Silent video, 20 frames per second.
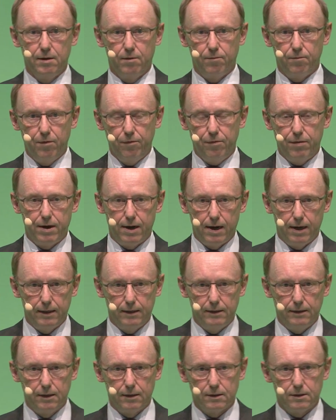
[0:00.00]
with their
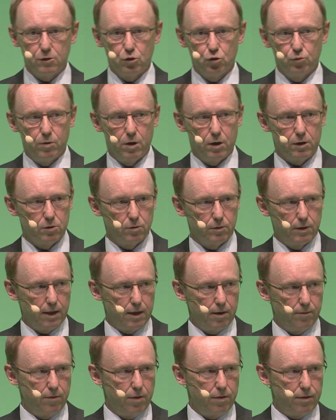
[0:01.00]
ideas to work
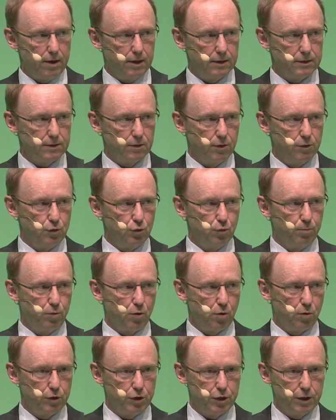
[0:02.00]
together with us on new
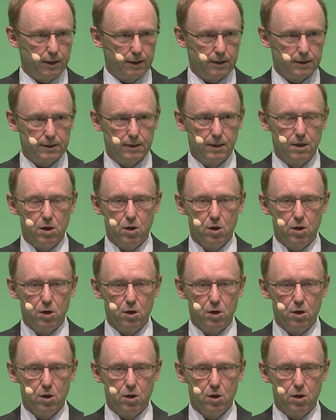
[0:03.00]
projects,